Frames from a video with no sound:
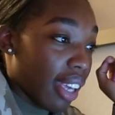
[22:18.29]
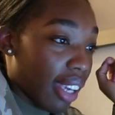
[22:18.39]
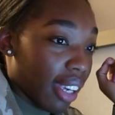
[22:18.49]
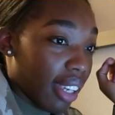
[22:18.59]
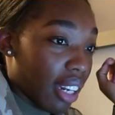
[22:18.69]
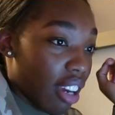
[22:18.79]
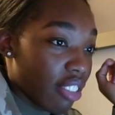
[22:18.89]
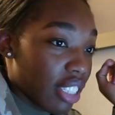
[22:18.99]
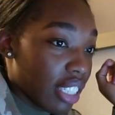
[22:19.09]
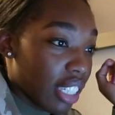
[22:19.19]
And
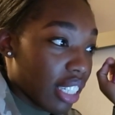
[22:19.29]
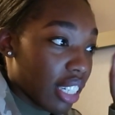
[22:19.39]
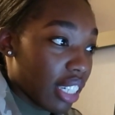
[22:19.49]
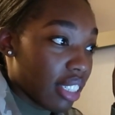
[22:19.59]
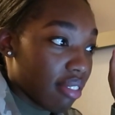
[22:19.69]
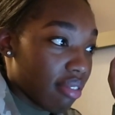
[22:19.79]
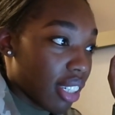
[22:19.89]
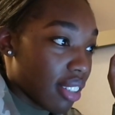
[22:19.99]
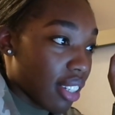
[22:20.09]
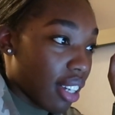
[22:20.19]
obviously that
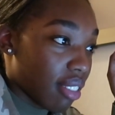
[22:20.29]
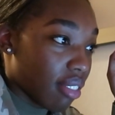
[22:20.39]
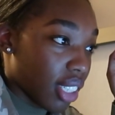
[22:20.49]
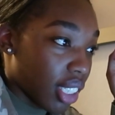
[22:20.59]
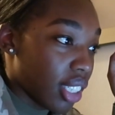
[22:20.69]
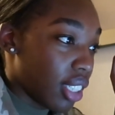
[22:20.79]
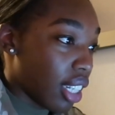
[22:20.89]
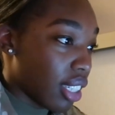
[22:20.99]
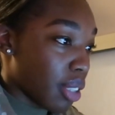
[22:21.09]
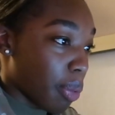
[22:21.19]
that's not good.
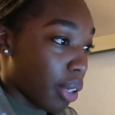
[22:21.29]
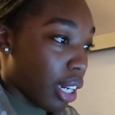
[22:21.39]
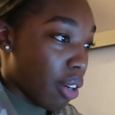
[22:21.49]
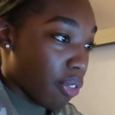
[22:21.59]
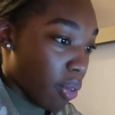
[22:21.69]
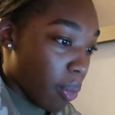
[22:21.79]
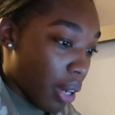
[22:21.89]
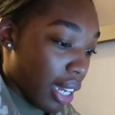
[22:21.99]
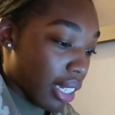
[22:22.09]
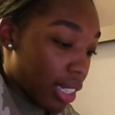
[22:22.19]
That doesn't work out for
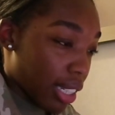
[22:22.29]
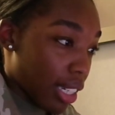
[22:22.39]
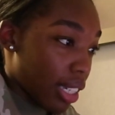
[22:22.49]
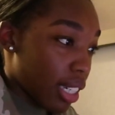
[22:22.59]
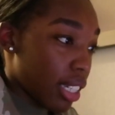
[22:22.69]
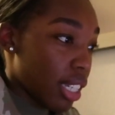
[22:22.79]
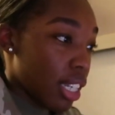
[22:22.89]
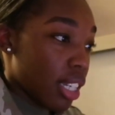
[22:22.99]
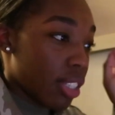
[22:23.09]
what I need to get done.